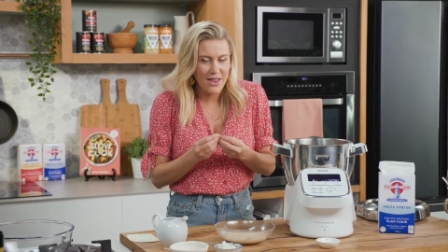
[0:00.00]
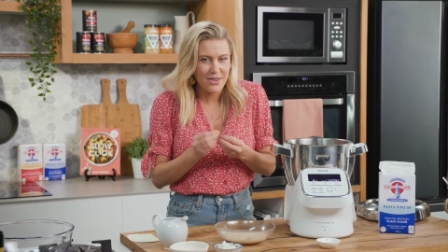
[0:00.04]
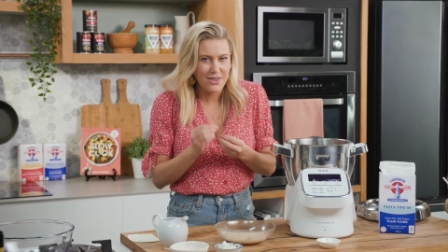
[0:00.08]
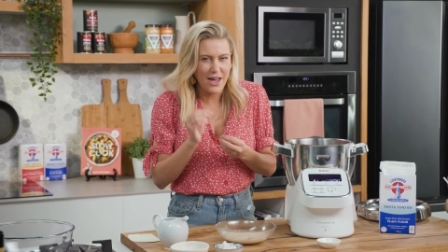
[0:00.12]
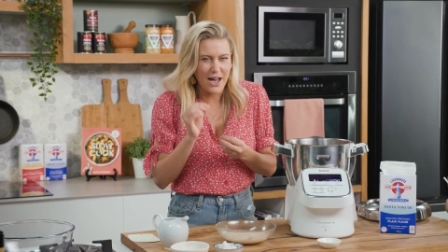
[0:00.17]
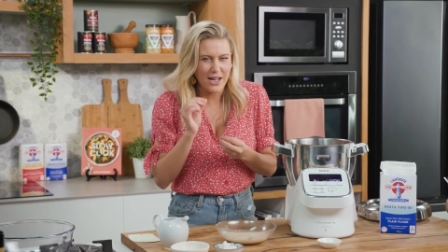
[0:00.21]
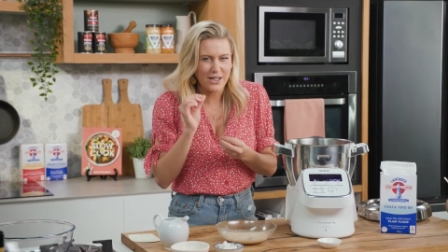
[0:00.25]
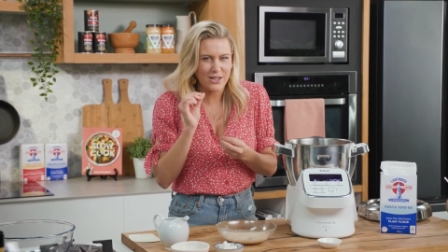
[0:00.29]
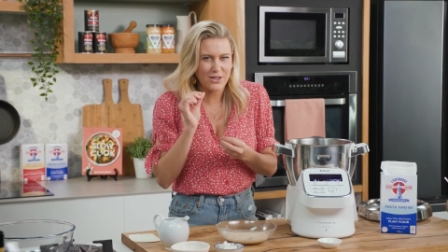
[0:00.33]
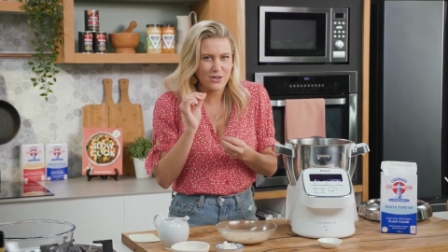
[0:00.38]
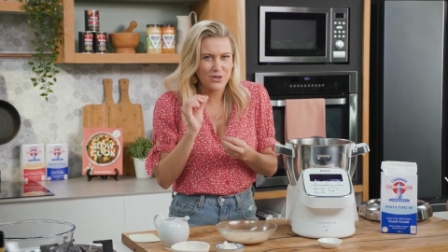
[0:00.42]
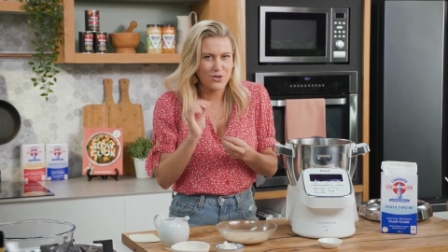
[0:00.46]

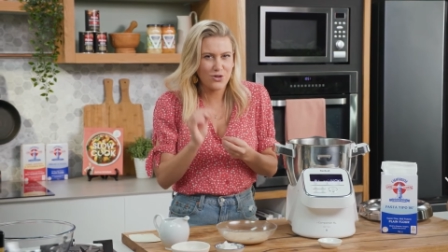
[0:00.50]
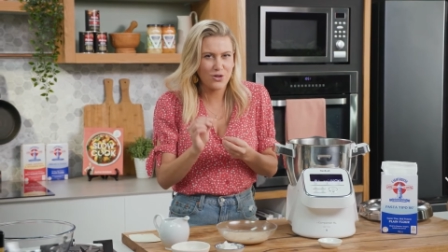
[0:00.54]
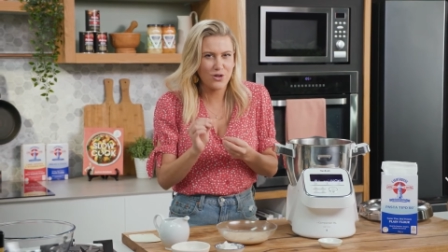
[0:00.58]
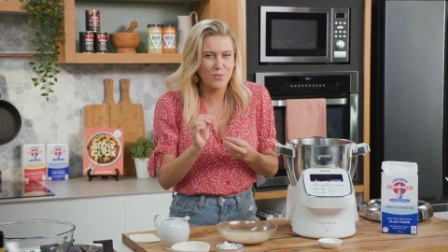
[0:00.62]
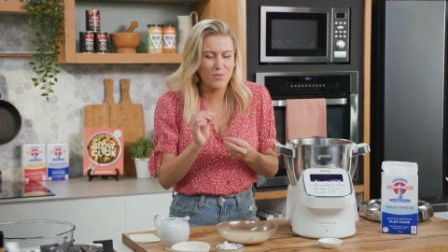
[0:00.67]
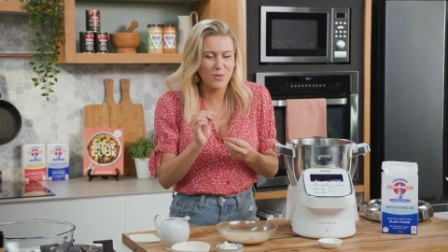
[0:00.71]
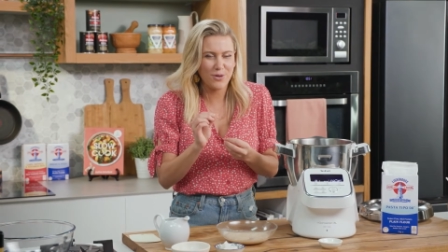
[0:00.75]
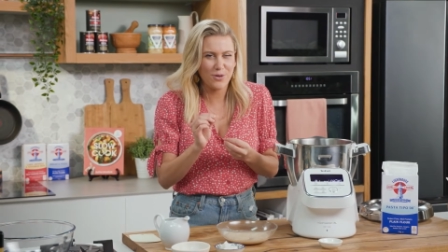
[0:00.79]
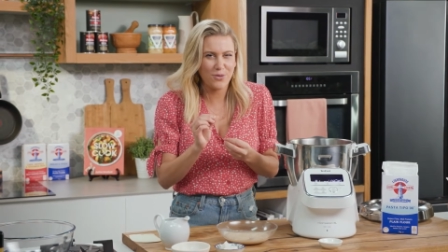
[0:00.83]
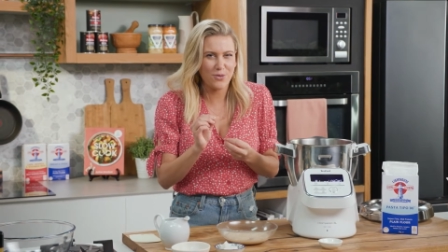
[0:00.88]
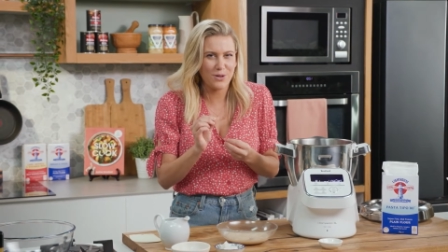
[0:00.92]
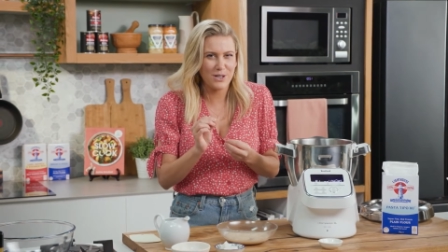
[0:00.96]
that's
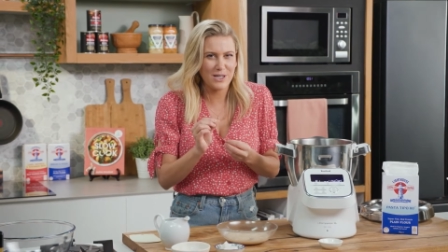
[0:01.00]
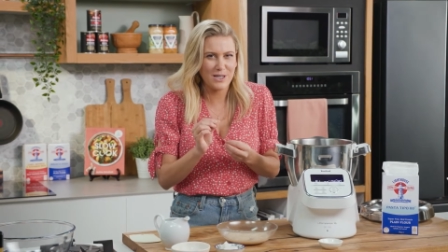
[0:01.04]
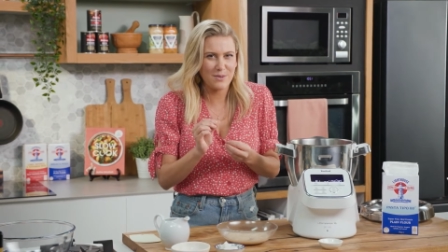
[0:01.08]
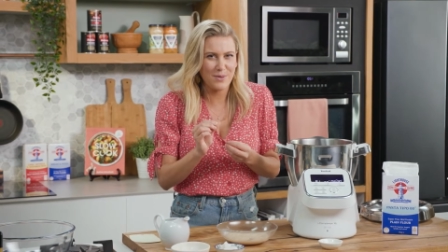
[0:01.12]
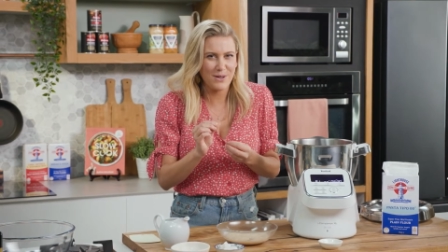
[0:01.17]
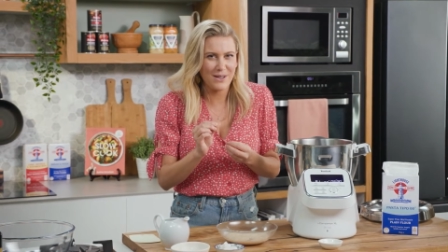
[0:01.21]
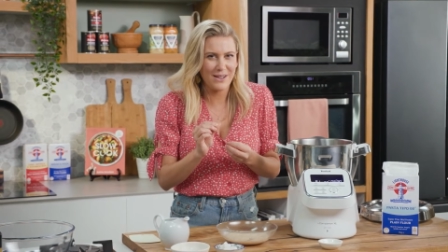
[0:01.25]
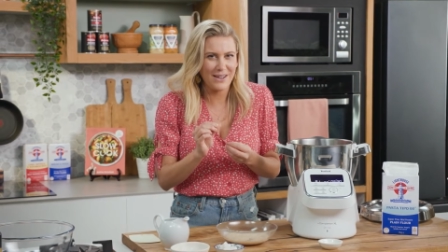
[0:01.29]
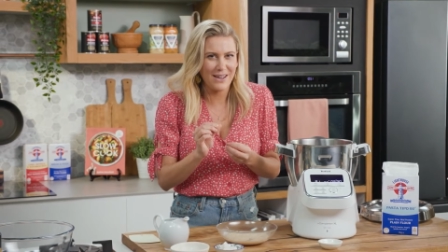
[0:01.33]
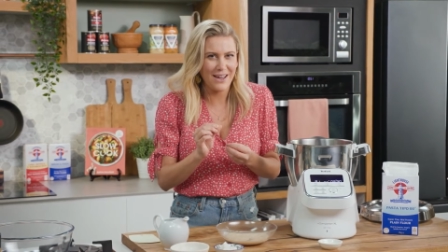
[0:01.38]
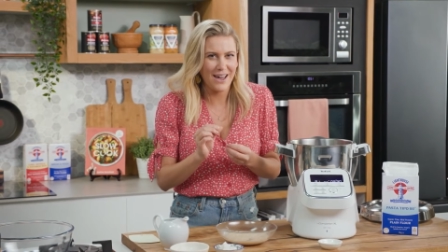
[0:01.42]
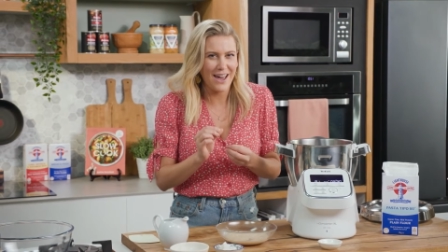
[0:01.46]
super
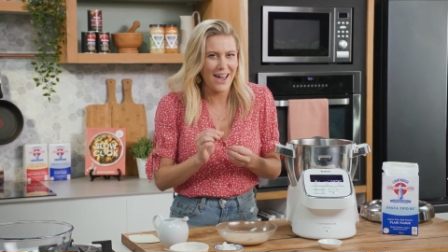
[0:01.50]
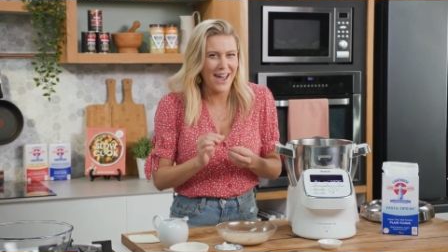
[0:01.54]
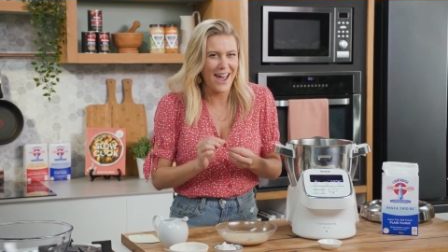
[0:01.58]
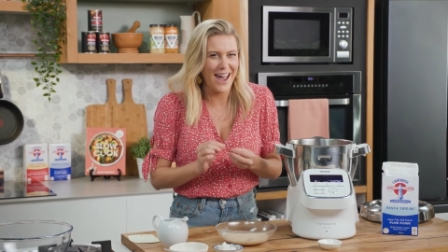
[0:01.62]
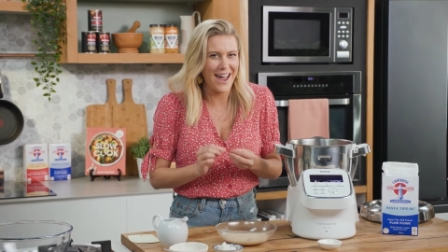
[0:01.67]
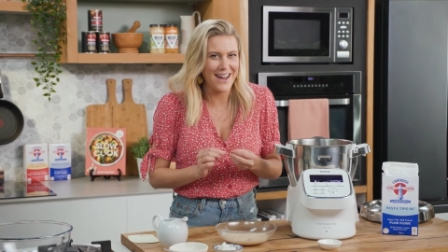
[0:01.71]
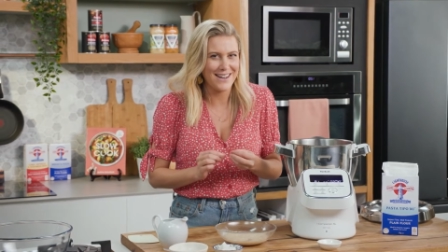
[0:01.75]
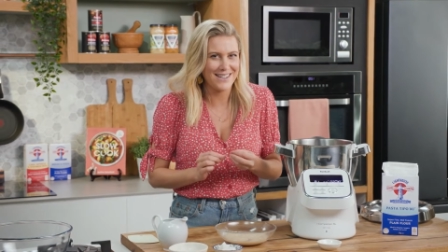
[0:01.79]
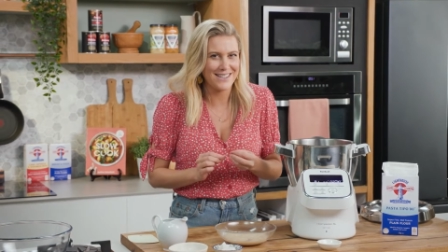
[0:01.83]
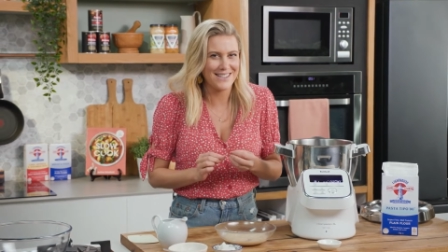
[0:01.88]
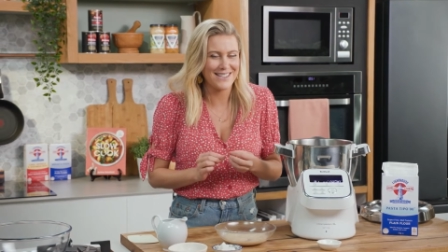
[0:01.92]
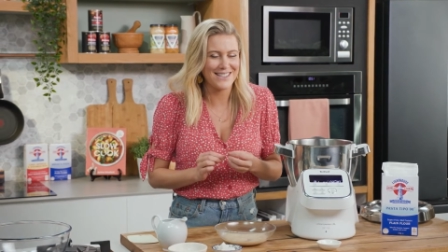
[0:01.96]
crispy
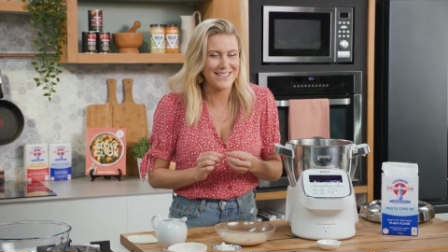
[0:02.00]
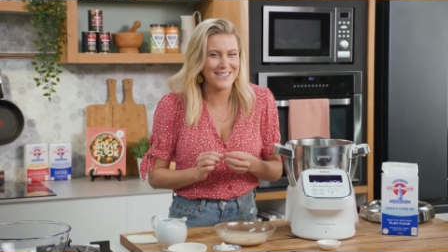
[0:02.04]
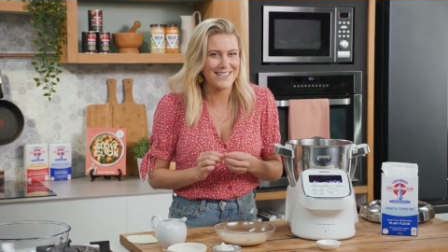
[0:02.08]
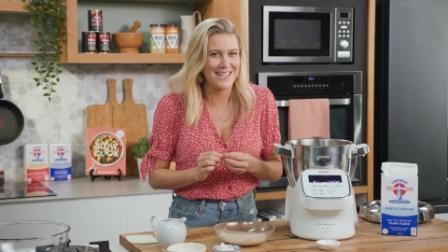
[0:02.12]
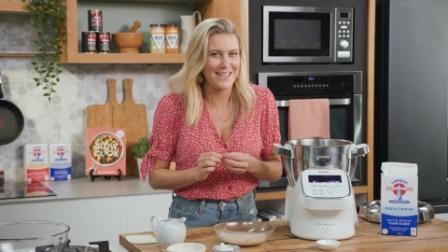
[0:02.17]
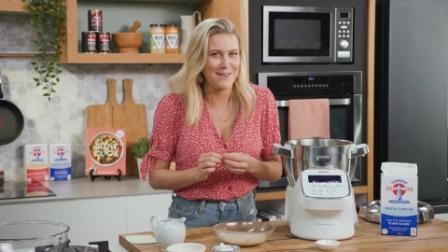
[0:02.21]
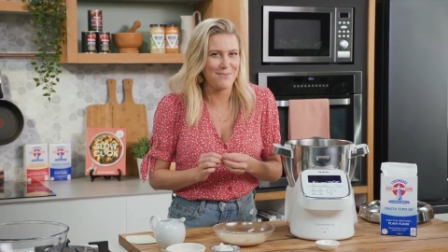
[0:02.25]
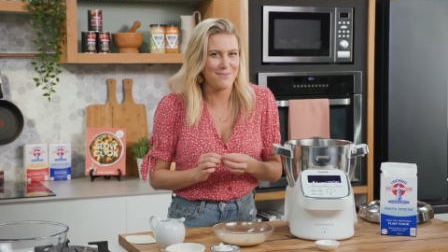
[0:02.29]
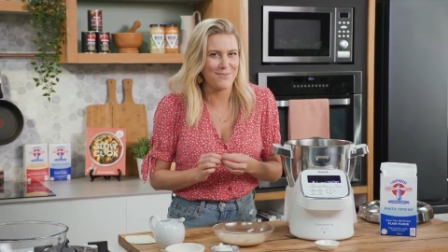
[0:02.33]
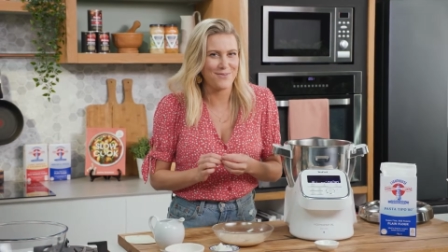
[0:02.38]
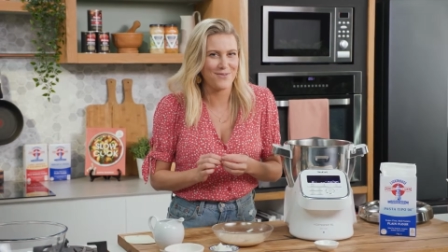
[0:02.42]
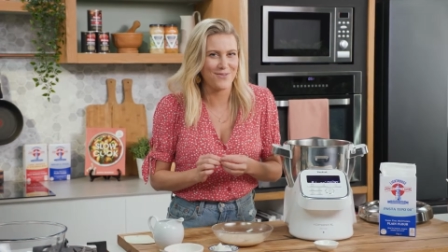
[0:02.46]
and deep